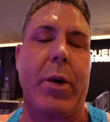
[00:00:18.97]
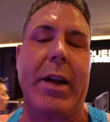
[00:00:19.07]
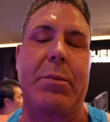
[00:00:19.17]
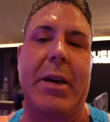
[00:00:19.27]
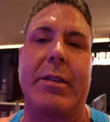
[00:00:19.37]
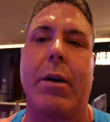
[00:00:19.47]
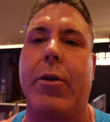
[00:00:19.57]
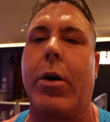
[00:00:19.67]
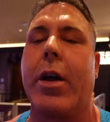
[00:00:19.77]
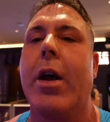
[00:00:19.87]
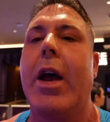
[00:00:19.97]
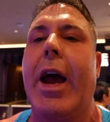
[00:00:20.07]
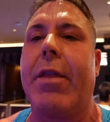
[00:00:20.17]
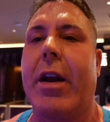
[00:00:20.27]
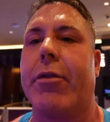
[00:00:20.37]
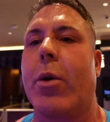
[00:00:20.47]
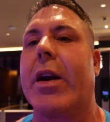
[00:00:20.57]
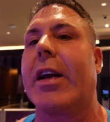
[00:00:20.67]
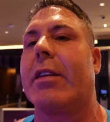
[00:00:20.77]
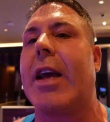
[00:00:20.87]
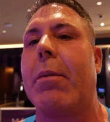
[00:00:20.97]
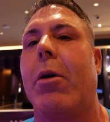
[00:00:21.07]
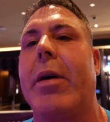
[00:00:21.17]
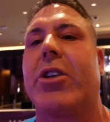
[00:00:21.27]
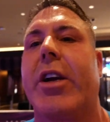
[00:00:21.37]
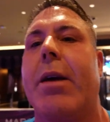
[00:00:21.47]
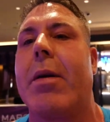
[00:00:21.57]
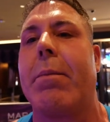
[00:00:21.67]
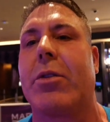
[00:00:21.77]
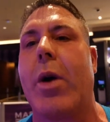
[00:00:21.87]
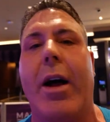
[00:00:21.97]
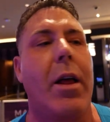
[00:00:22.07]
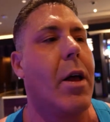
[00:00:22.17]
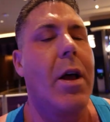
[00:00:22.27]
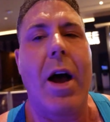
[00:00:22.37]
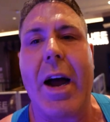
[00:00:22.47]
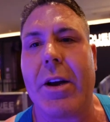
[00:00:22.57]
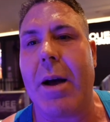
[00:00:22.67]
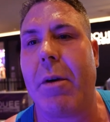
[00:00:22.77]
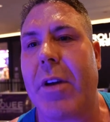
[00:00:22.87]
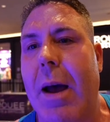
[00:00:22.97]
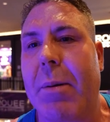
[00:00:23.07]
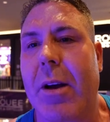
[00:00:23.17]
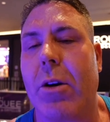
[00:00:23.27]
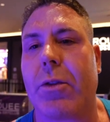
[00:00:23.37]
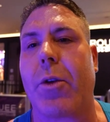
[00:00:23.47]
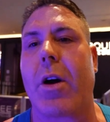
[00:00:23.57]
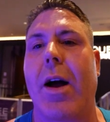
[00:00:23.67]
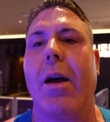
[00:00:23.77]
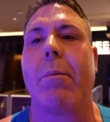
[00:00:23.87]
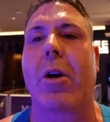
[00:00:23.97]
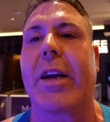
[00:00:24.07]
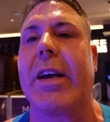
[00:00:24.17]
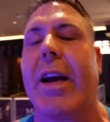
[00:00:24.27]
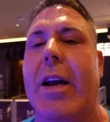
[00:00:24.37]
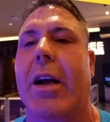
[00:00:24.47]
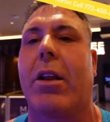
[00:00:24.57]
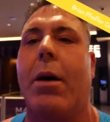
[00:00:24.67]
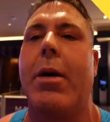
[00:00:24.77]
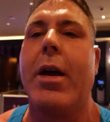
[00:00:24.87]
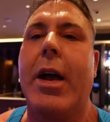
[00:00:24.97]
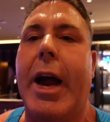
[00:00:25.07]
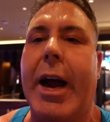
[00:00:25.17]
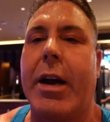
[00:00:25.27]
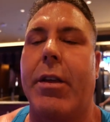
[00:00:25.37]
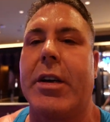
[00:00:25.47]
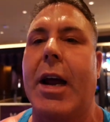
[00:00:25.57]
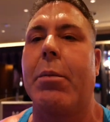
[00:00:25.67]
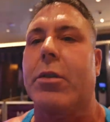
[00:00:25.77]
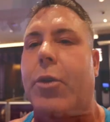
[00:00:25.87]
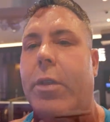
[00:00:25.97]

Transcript: That's my cell phone. And then if you want to get a table, make sure you hit me up as well. I'm a VIP host for Marquee Day Nightclub, and the tables for